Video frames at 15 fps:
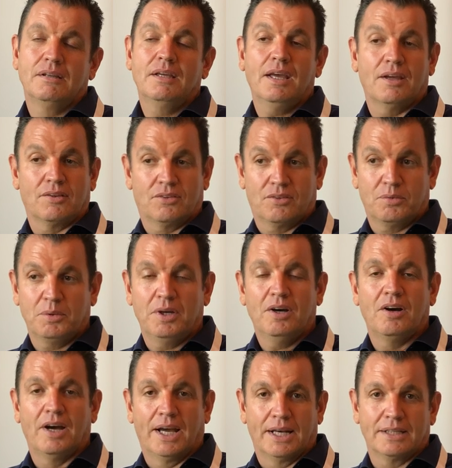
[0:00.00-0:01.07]
Yes, we
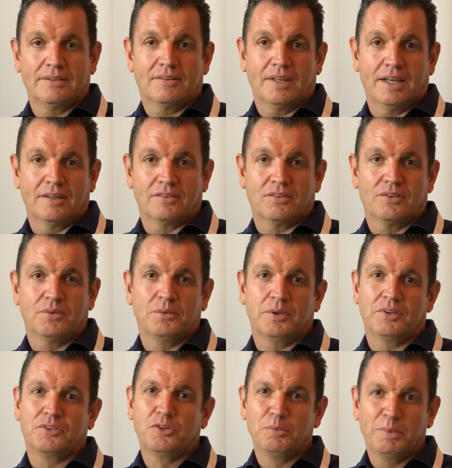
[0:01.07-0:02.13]
are, Alex. Thanks.
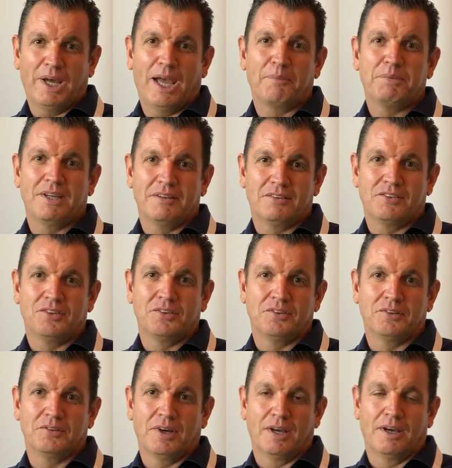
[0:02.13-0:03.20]
We're super happy
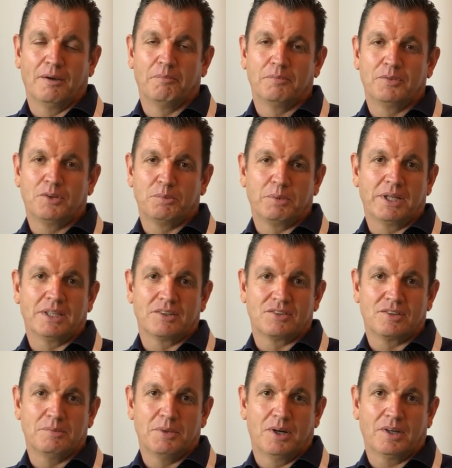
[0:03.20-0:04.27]
to bring this
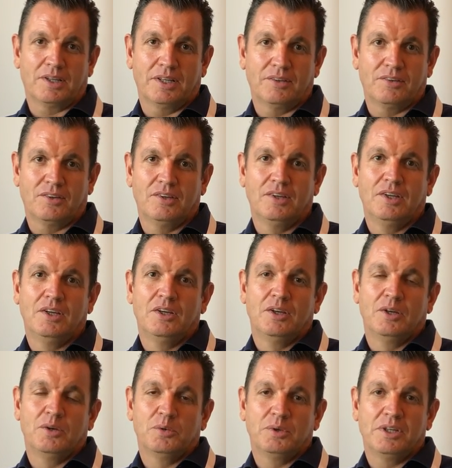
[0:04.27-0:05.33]
to market.
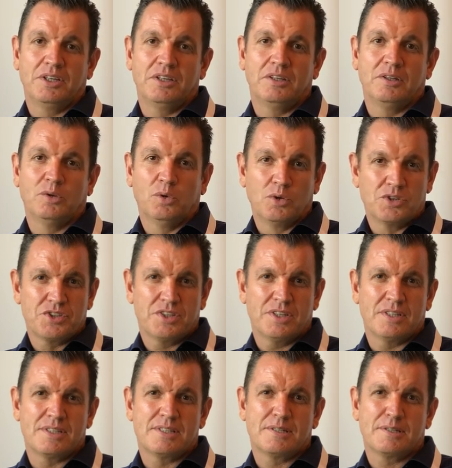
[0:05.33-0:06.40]
We launched
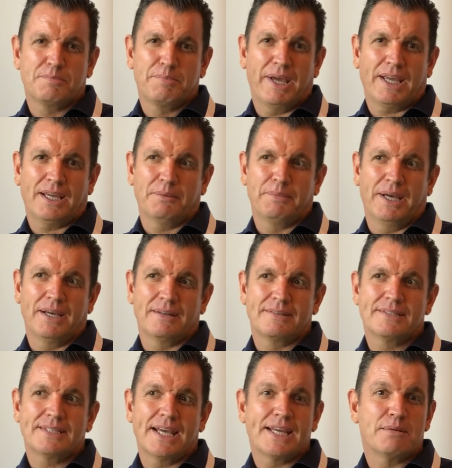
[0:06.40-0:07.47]
it back
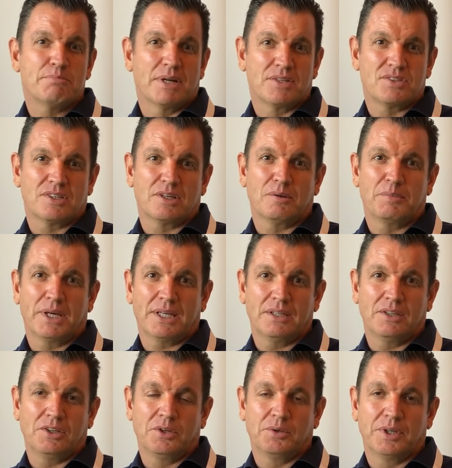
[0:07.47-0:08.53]
about 8 months ago back
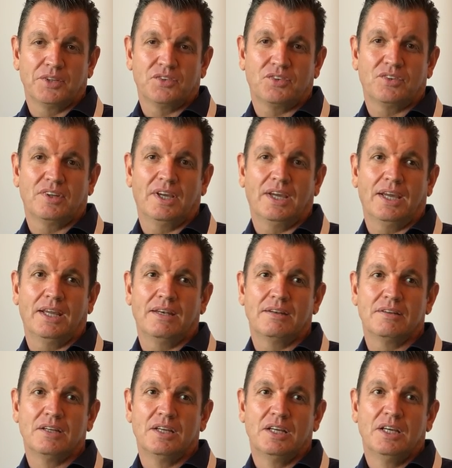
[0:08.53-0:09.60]
in the US,
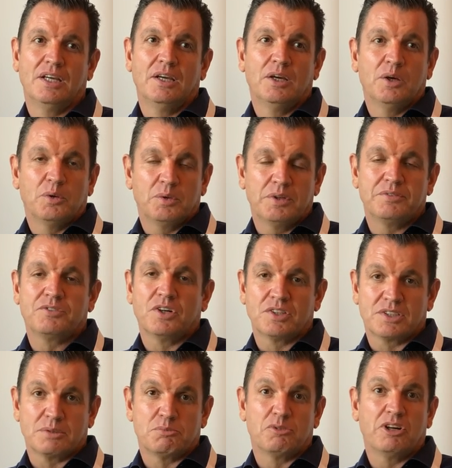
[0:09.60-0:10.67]
and we've
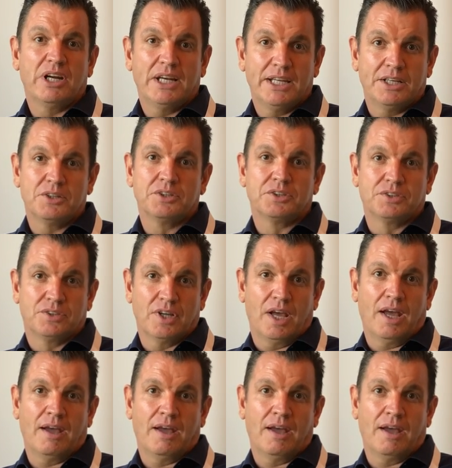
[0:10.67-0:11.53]
got some really good